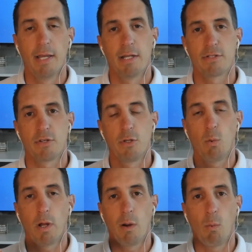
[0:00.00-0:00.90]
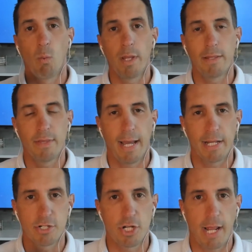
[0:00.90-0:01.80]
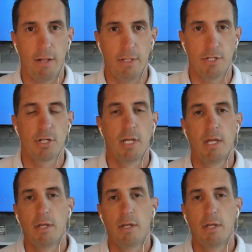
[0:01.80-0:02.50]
And so you want to win that challenge.